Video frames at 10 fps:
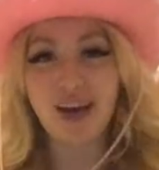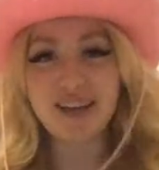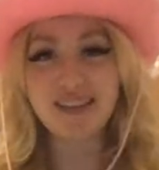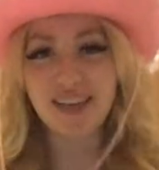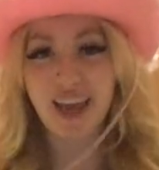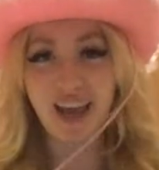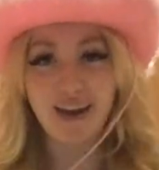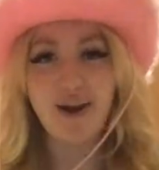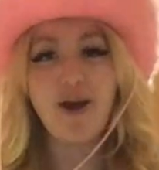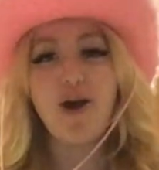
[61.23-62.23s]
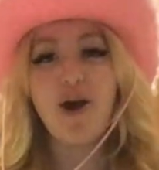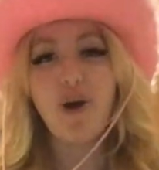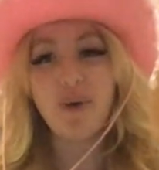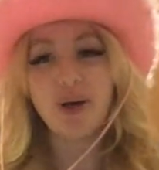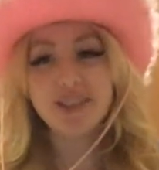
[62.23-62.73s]
as I can
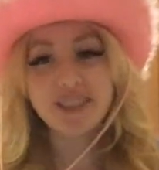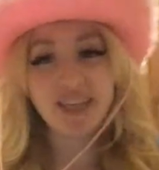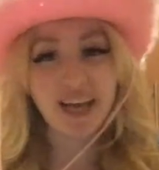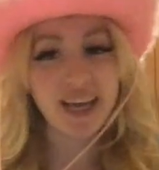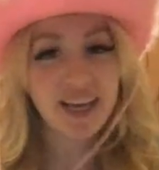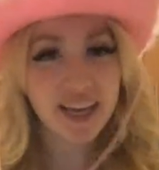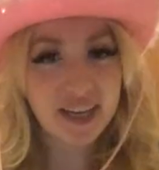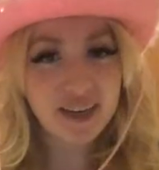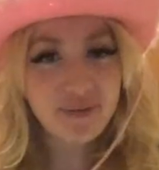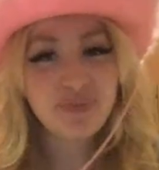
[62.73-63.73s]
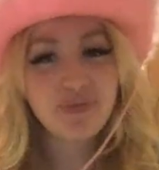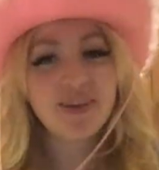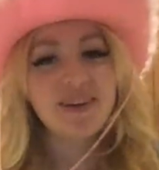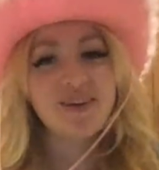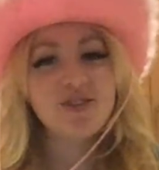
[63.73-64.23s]
while staying in.
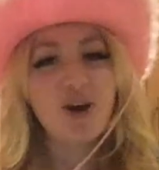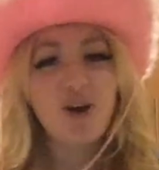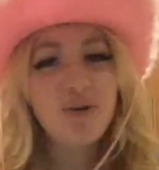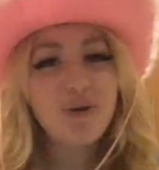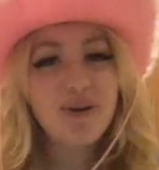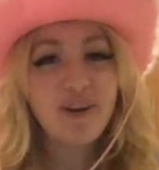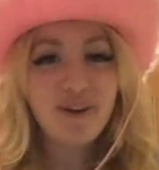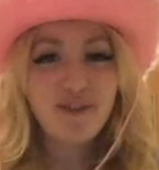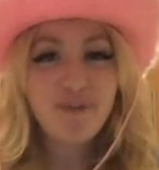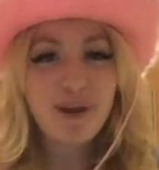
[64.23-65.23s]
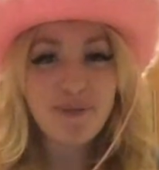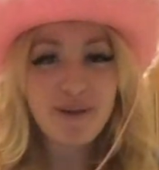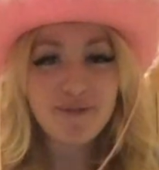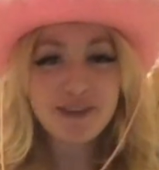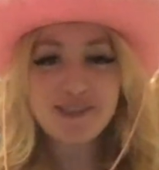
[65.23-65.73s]
So for my
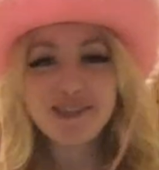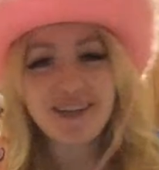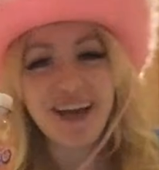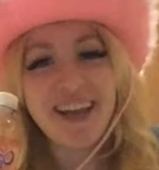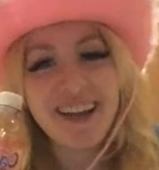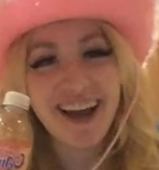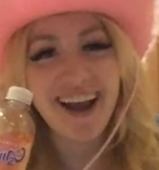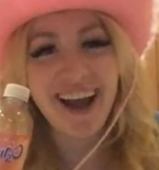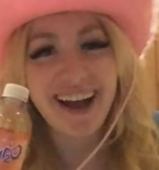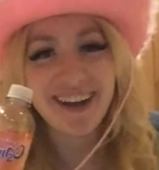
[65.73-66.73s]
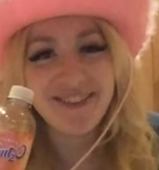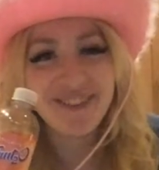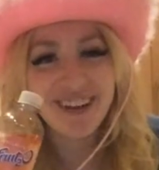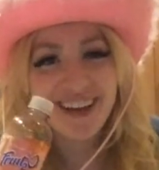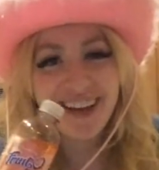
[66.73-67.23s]
beverage tonight, I have
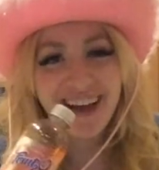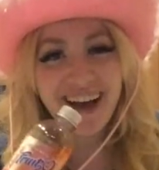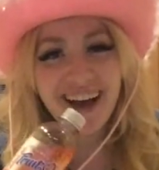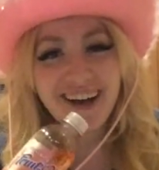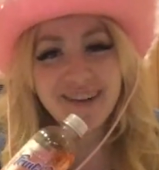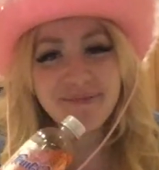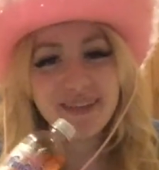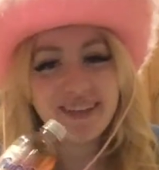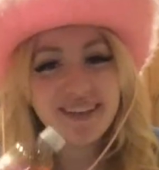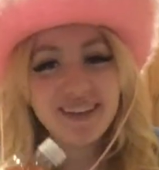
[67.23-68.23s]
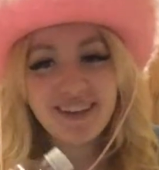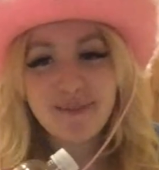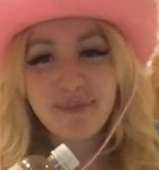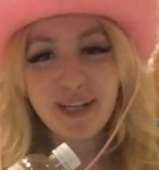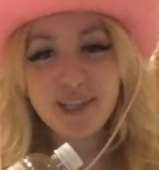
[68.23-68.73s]
um,
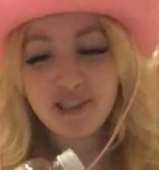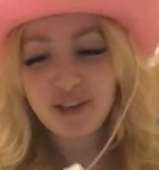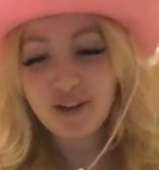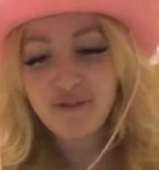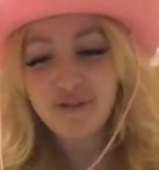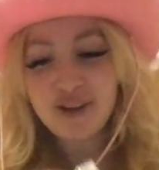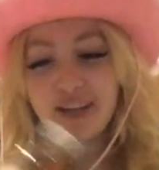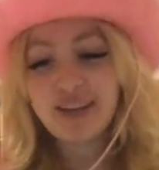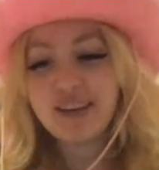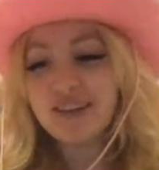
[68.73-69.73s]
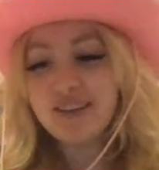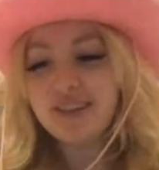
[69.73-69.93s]
my sugar-free,